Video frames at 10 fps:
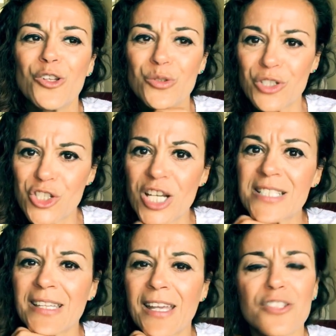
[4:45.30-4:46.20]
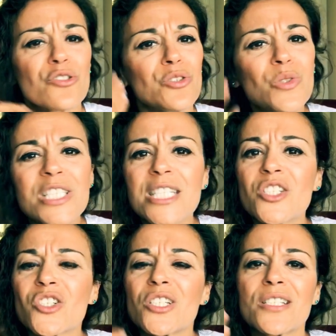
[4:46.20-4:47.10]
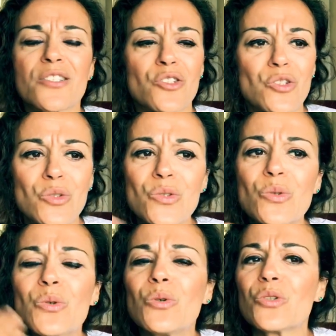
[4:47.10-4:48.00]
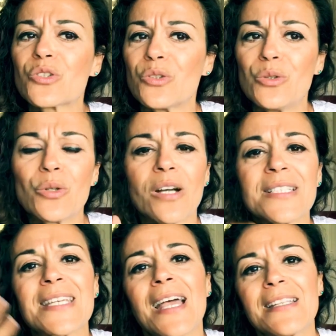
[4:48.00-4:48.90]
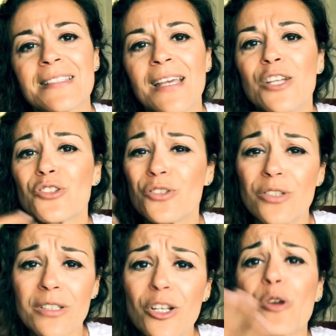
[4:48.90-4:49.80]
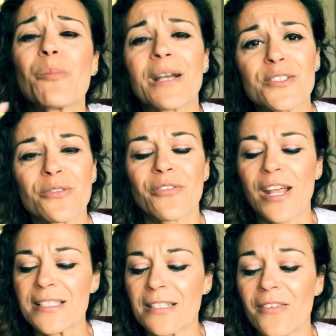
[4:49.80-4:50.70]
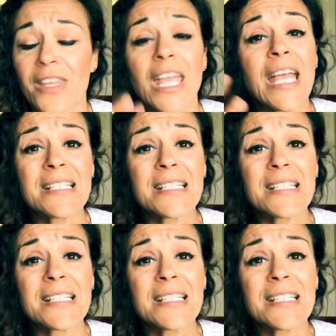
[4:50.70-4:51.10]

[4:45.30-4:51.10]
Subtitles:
adjust again to new teachers, to new school, to new content, to going back to friends and everything.